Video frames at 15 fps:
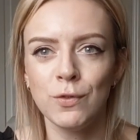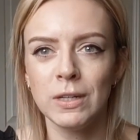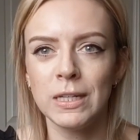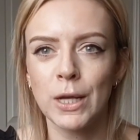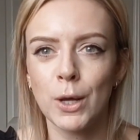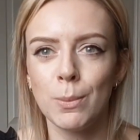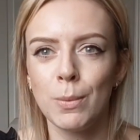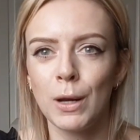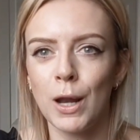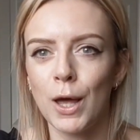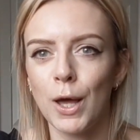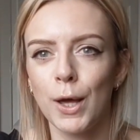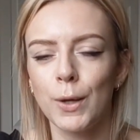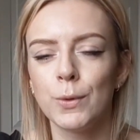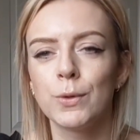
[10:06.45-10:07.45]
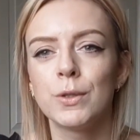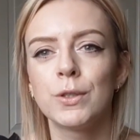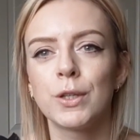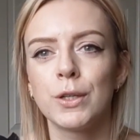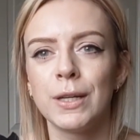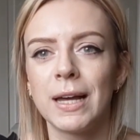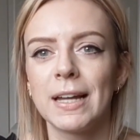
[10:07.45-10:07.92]
video below
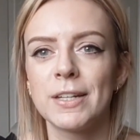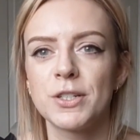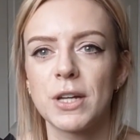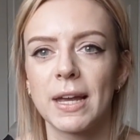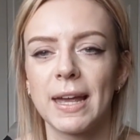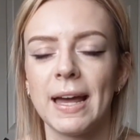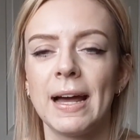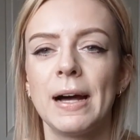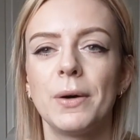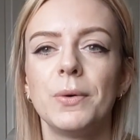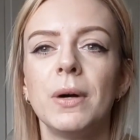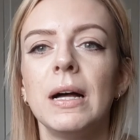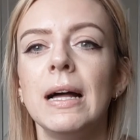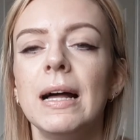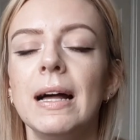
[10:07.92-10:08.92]
so you can check it out.